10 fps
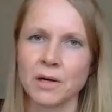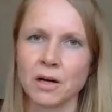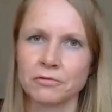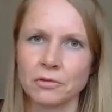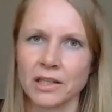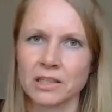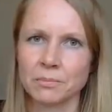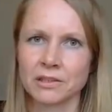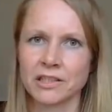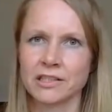these powerful
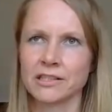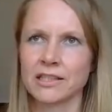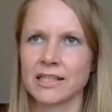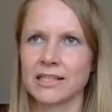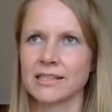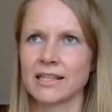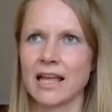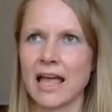experiences.